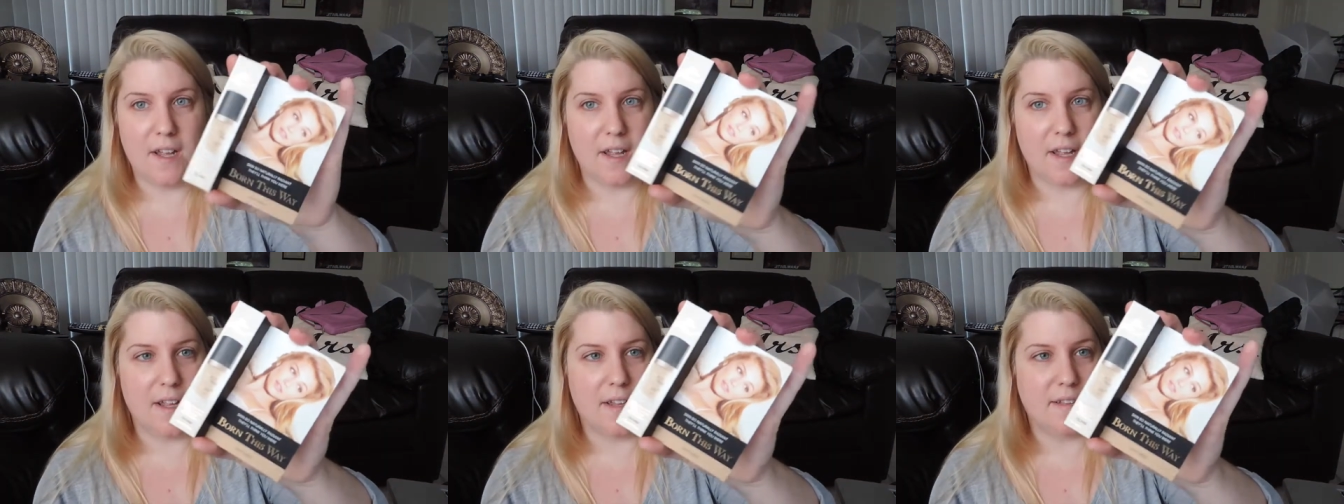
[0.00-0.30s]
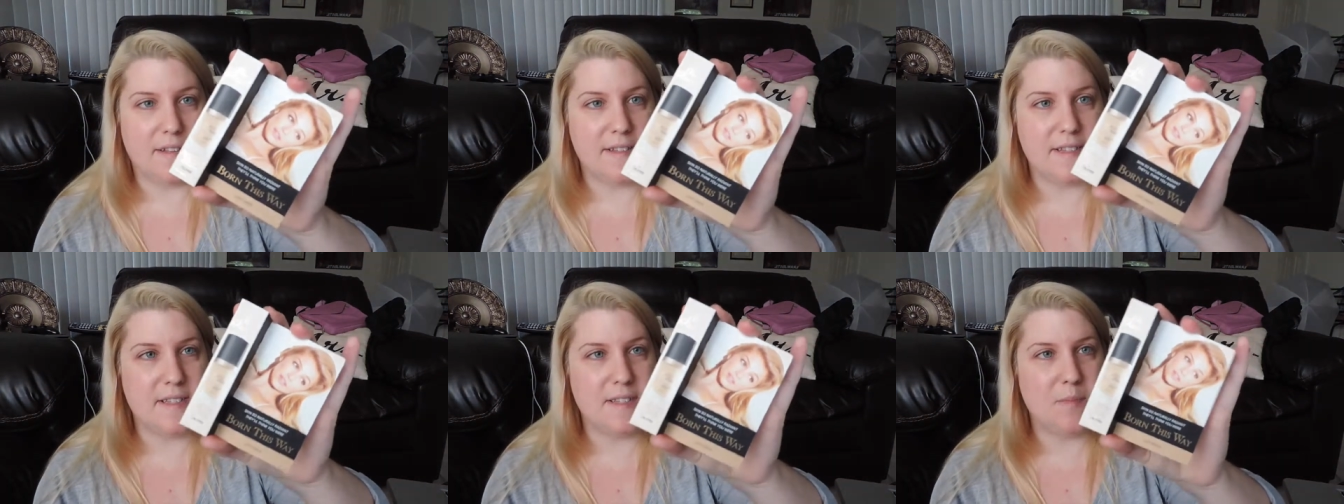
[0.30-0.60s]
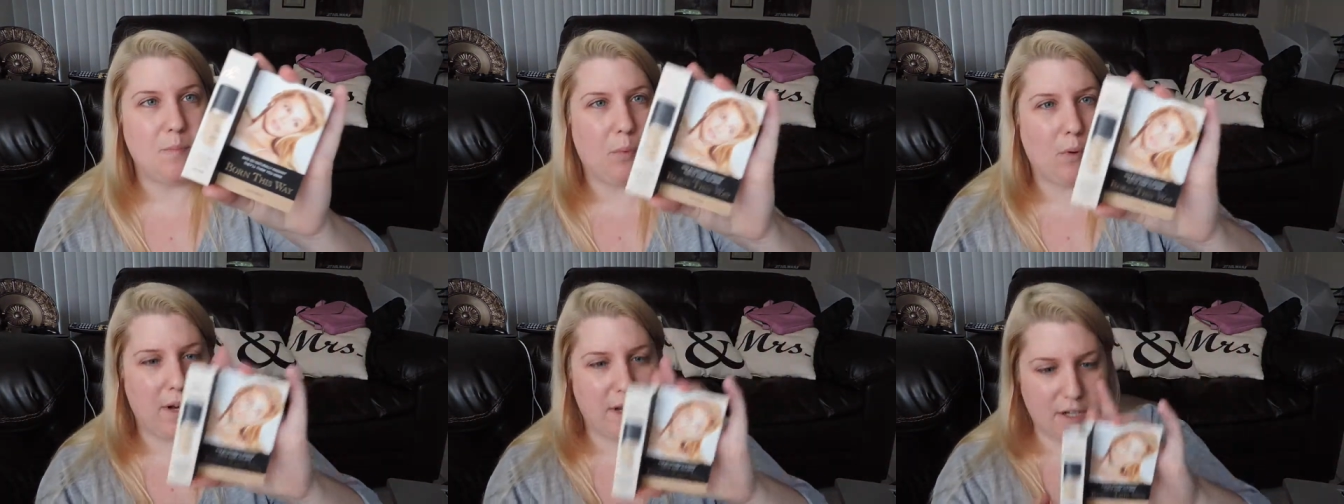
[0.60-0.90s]
And this
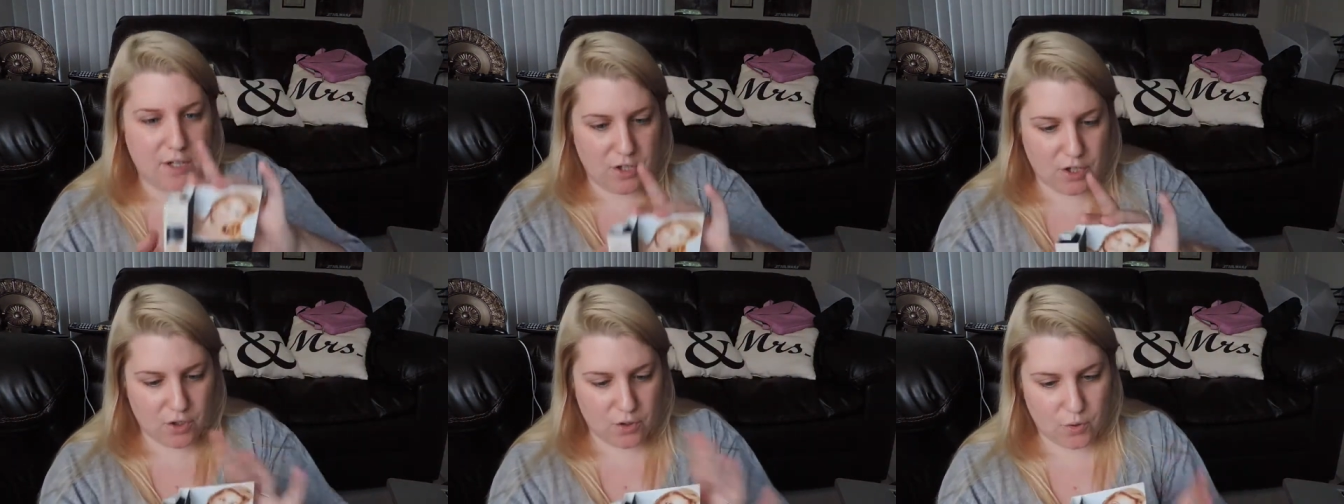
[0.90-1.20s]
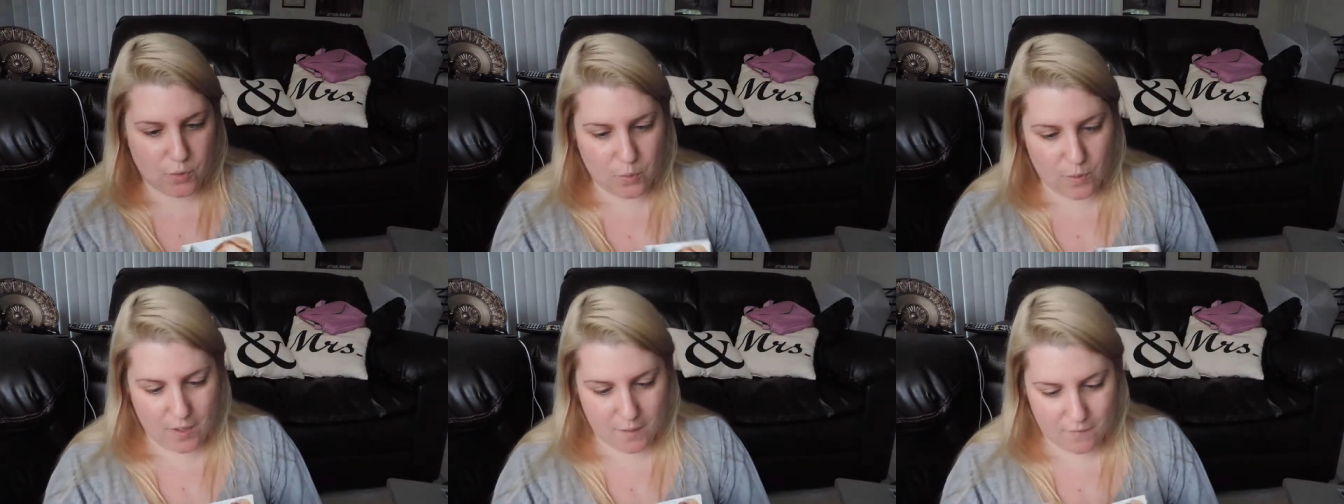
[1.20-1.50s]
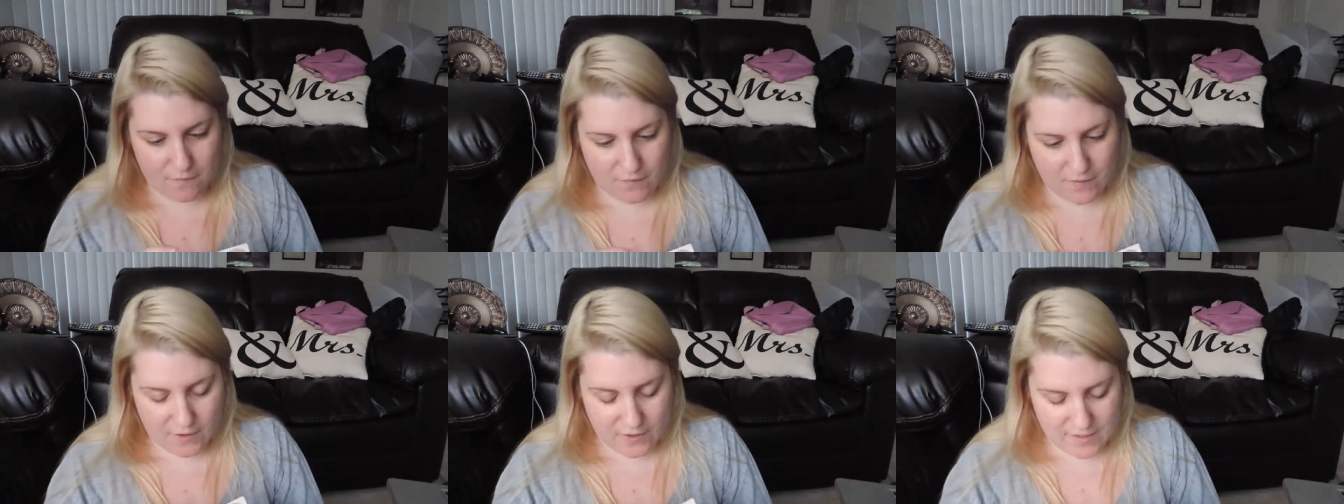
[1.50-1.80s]
is brand new.
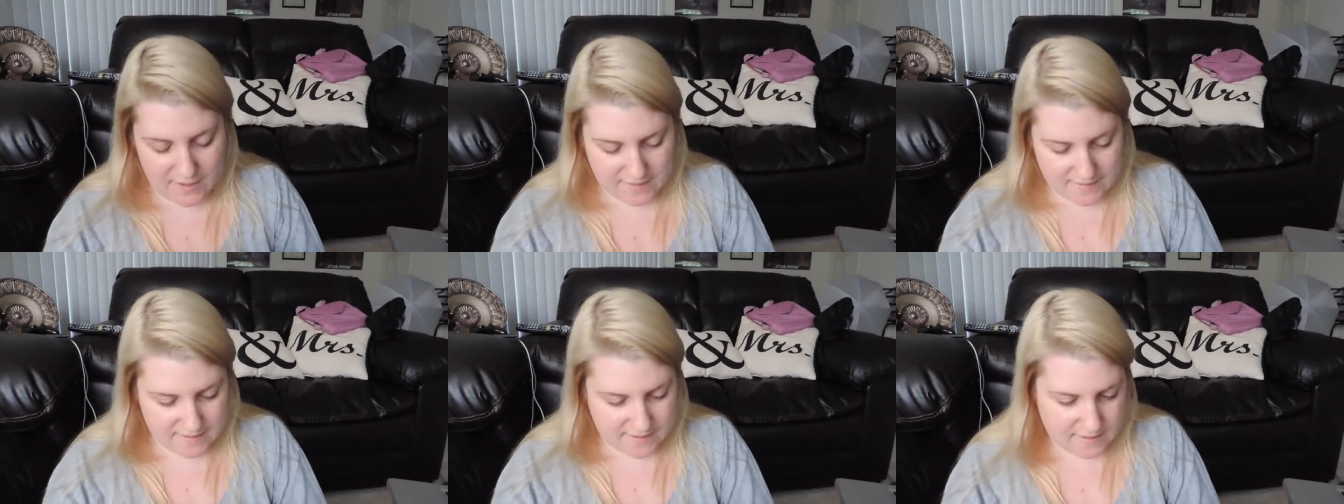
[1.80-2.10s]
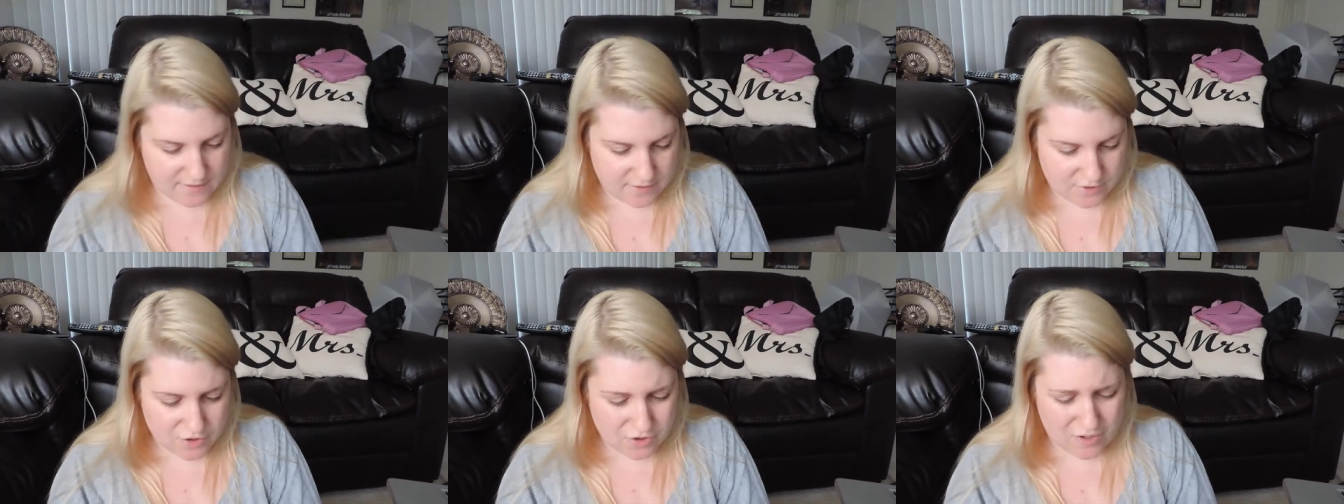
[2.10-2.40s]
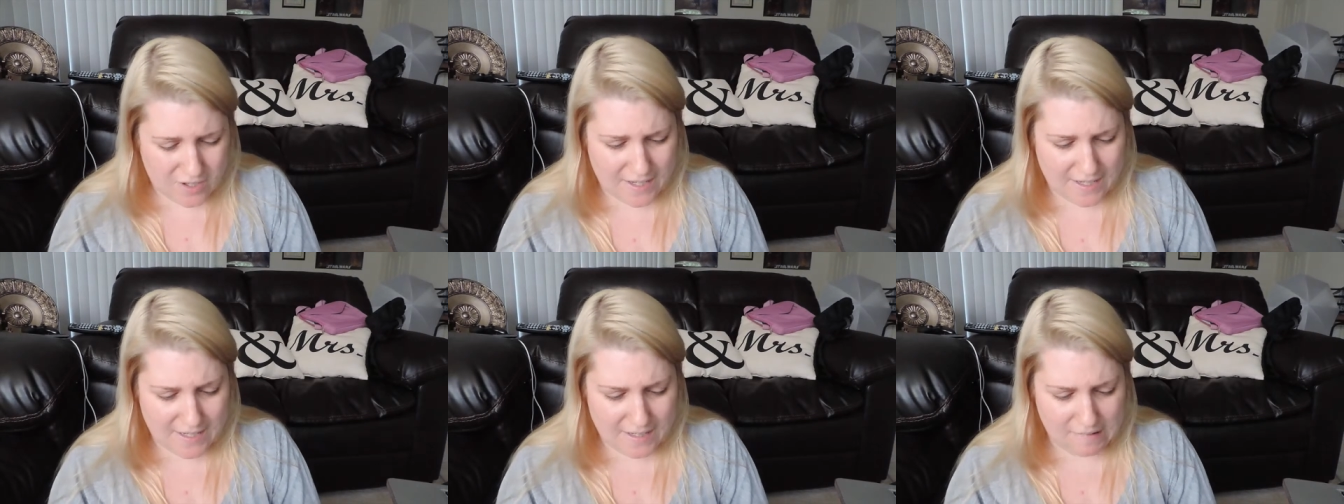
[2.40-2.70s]
I'm very excited to
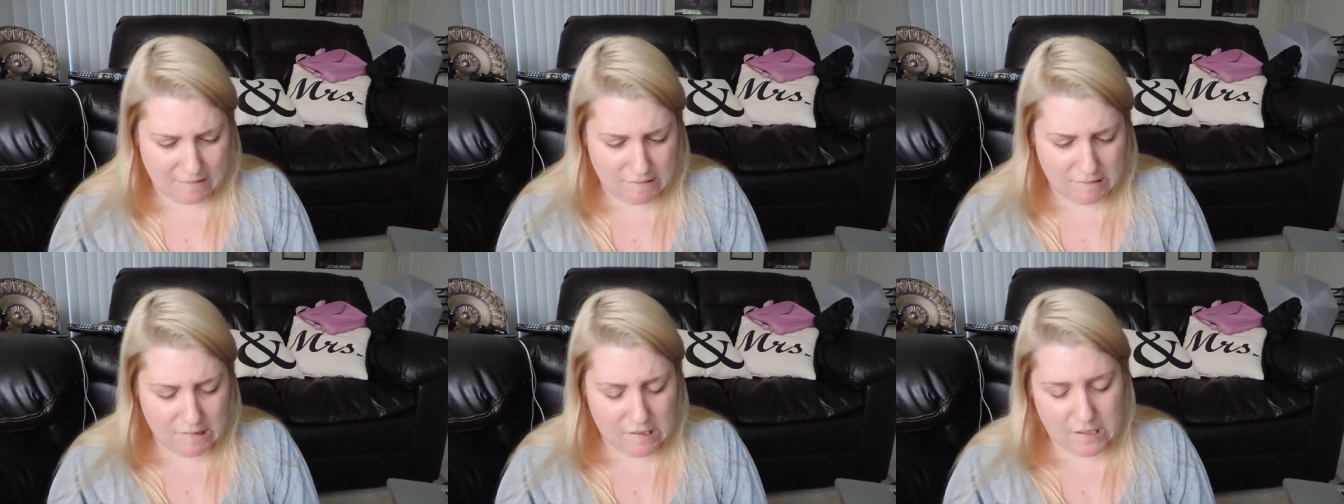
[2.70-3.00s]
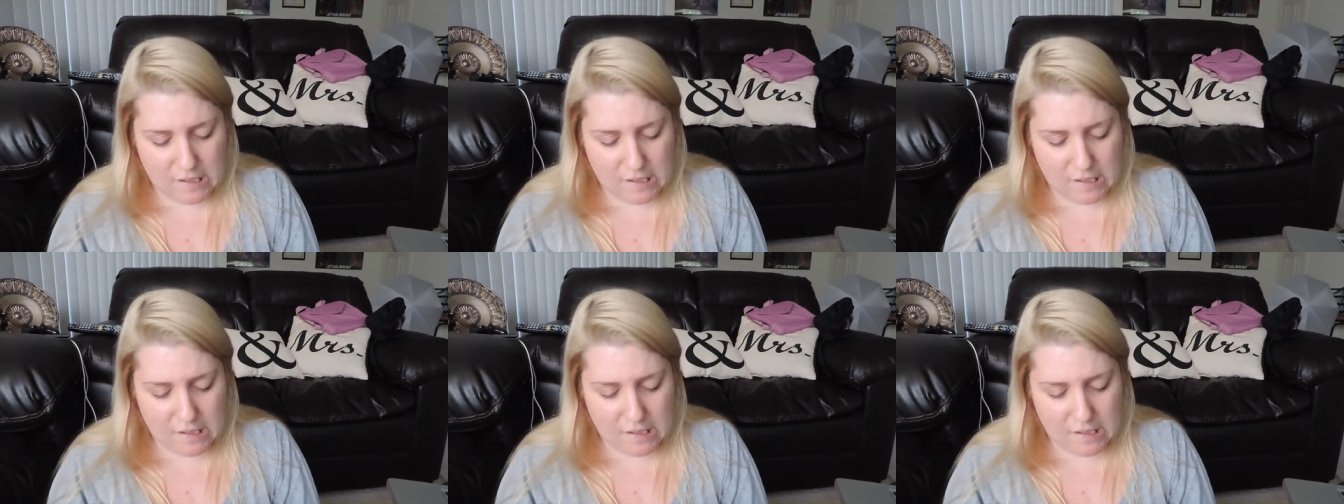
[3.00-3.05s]
try it.